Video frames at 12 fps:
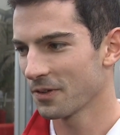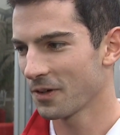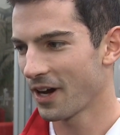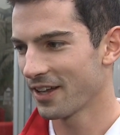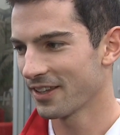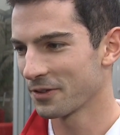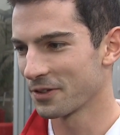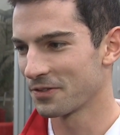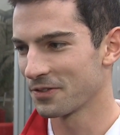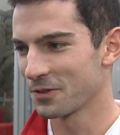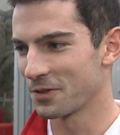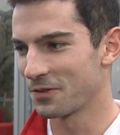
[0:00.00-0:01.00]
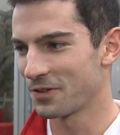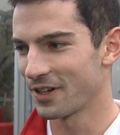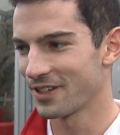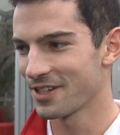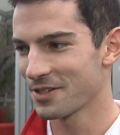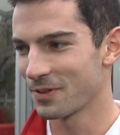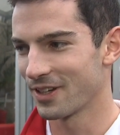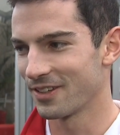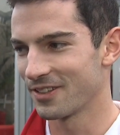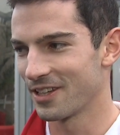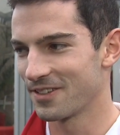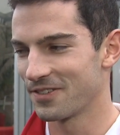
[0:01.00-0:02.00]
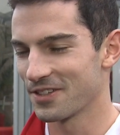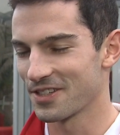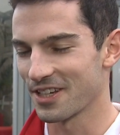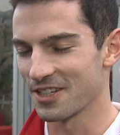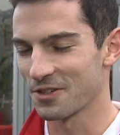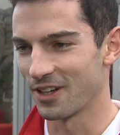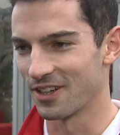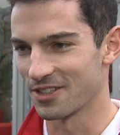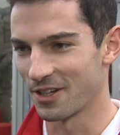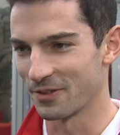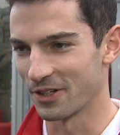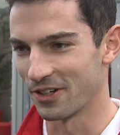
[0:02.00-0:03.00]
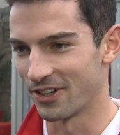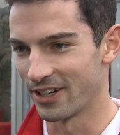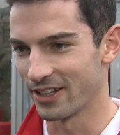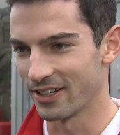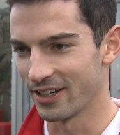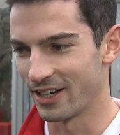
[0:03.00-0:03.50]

I think with fondness, but it feels like it's quite a long time ago already.